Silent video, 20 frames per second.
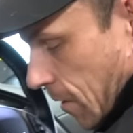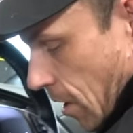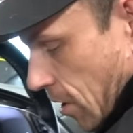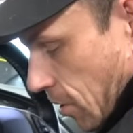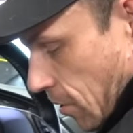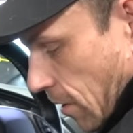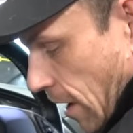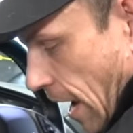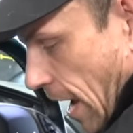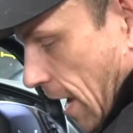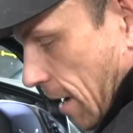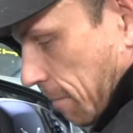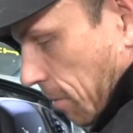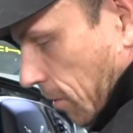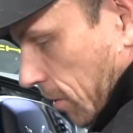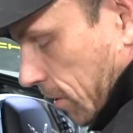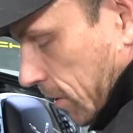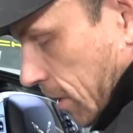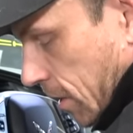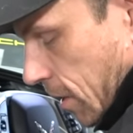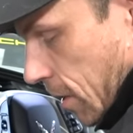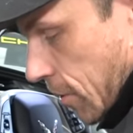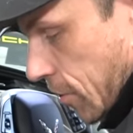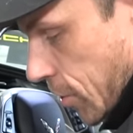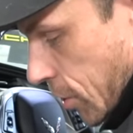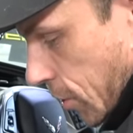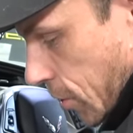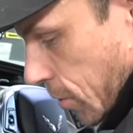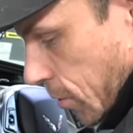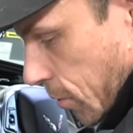you're able
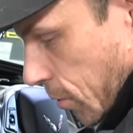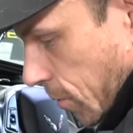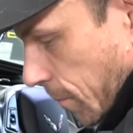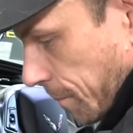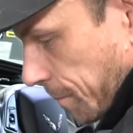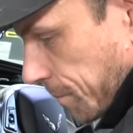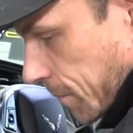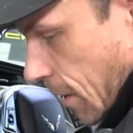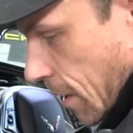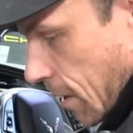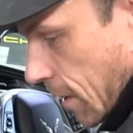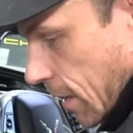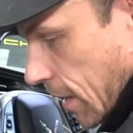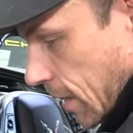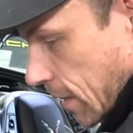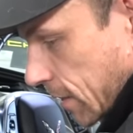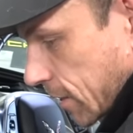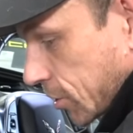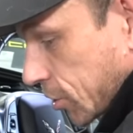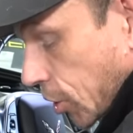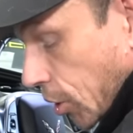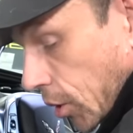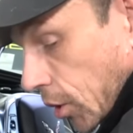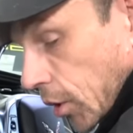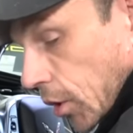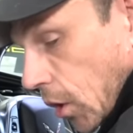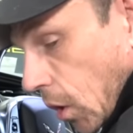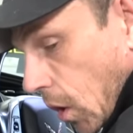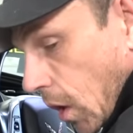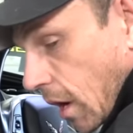to
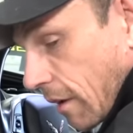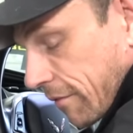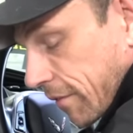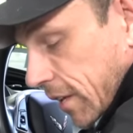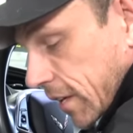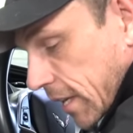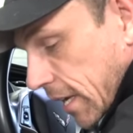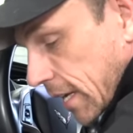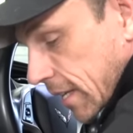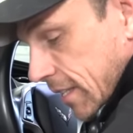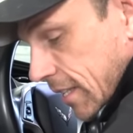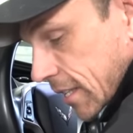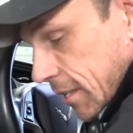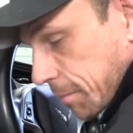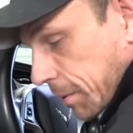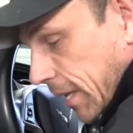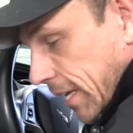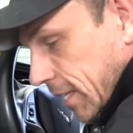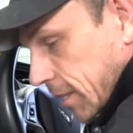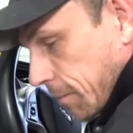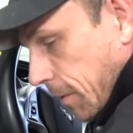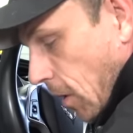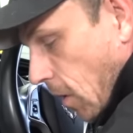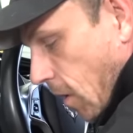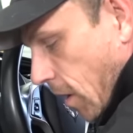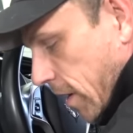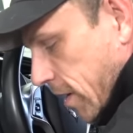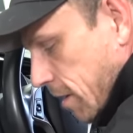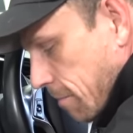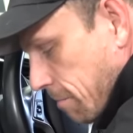turn off the displacement on